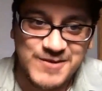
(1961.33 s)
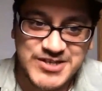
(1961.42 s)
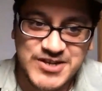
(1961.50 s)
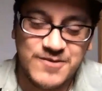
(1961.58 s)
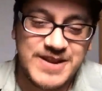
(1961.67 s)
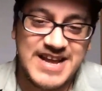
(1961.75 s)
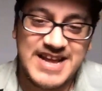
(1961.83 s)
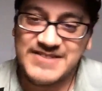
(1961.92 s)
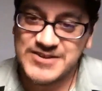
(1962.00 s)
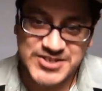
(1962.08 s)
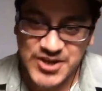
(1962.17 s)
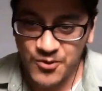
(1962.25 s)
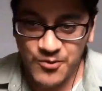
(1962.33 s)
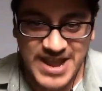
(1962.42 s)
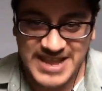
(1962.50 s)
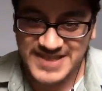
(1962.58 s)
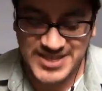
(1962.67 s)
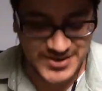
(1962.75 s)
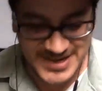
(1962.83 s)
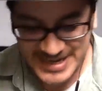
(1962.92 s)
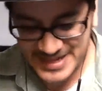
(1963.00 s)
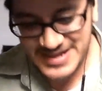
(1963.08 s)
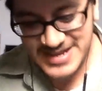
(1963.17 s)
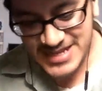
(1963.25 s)
going on, there's no way that you can
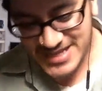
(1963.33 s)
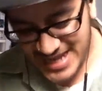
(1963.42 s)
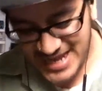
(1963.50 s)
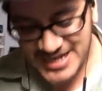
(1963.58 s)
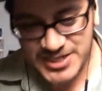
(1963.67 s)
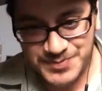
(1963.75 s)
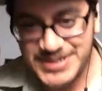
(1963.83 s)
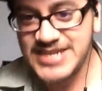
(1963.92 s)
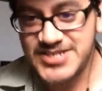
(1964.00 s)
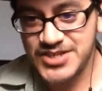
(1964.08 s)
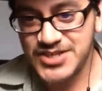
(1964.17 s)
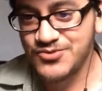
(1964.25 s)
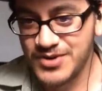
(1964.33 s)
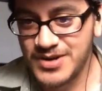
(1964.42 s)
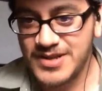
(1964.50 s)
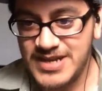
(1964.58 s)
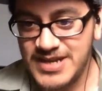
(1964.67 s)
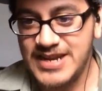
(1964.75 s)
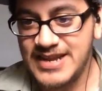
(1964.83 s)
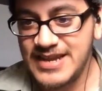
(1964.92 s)
get the kind of speeds that you really need.